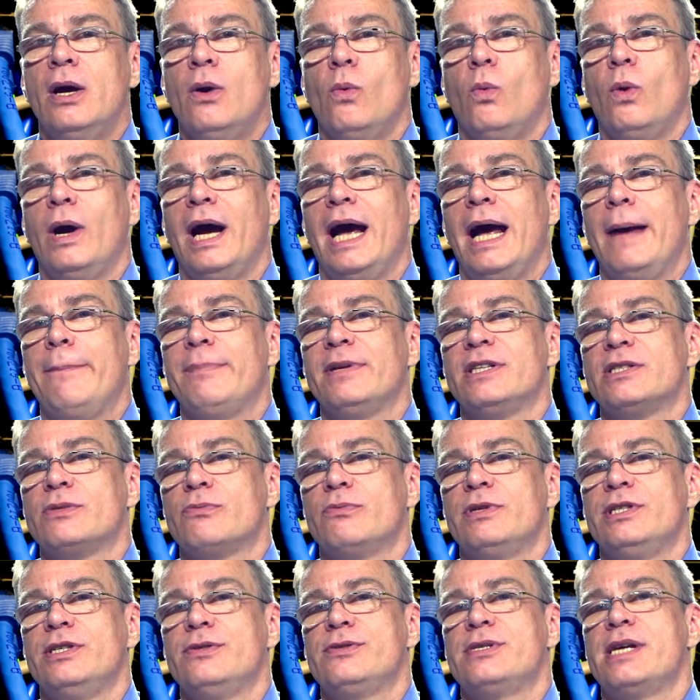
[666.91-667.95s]
What happens
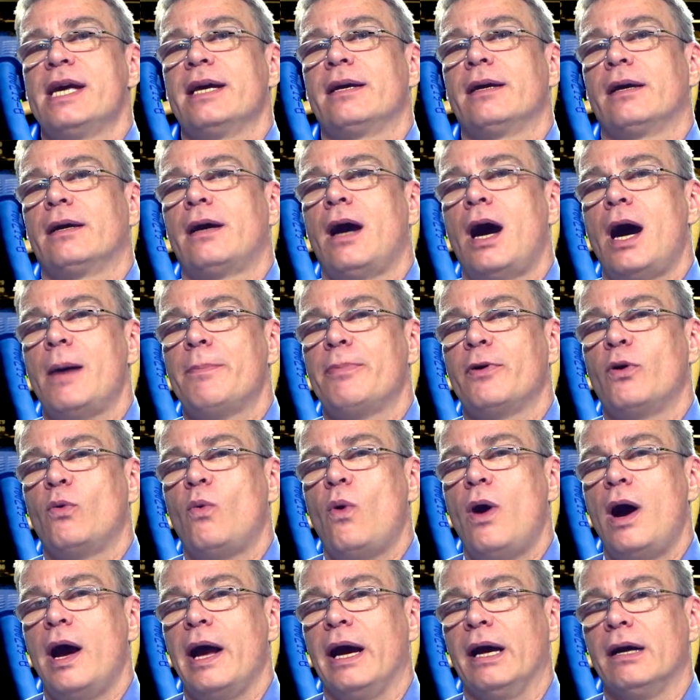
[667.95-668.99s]
when you take a copper
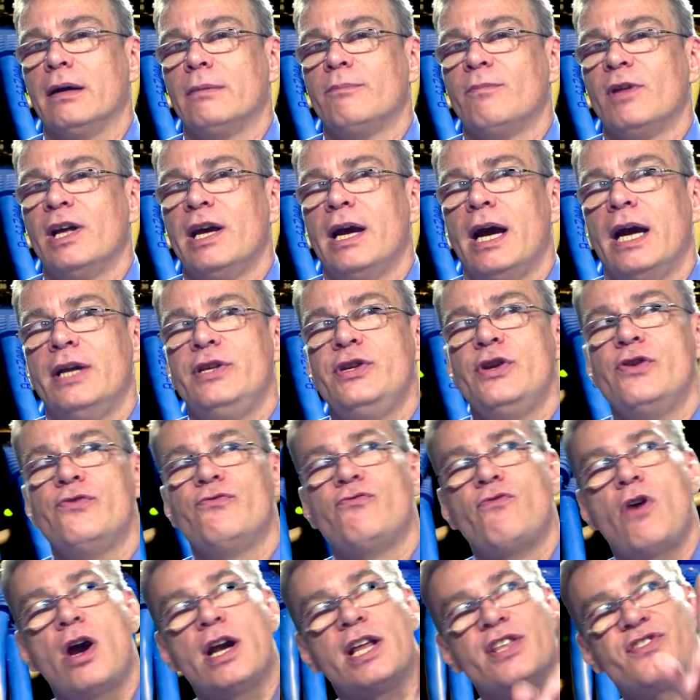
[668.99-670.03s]
wire and you
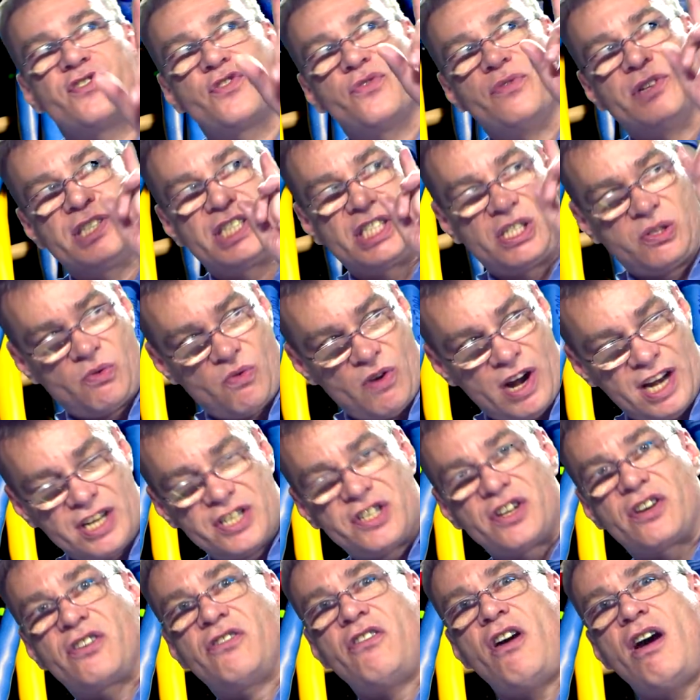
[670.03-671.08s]
run it to a
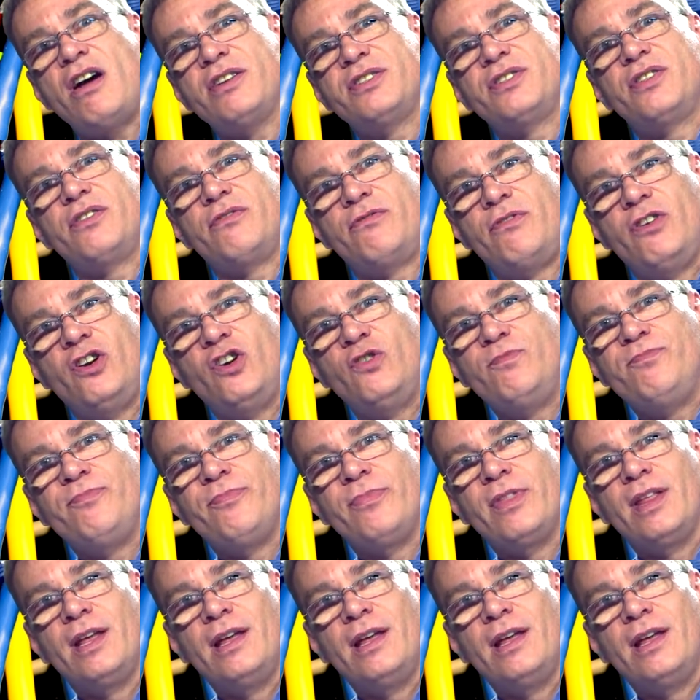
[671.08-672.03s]
switch across the room,